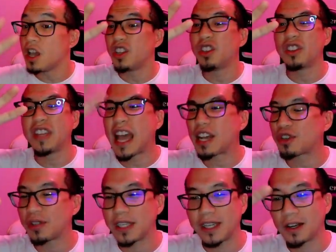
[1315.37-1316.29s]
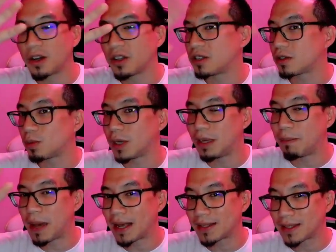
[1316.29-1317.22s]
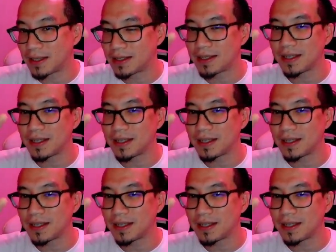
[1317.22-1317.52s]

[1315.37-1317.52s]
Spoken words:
You'll naturally get all the sweaty bastards